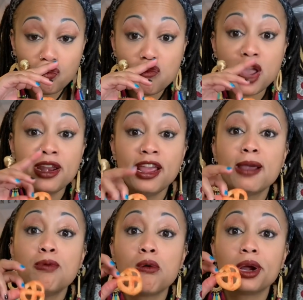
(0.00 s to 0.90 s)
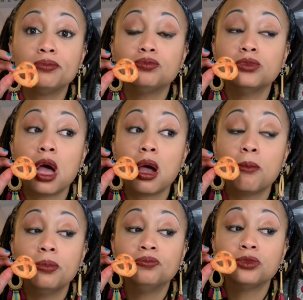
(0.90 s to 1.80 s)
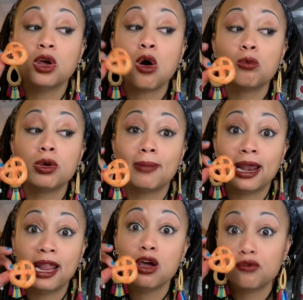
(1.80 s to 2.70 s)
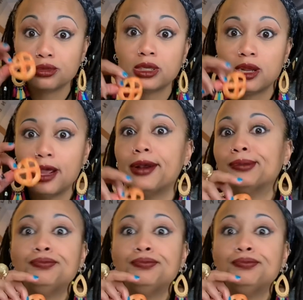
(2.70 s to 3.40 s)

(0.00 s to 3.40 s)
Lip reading: in the airport on one of my layovers in Atlanta.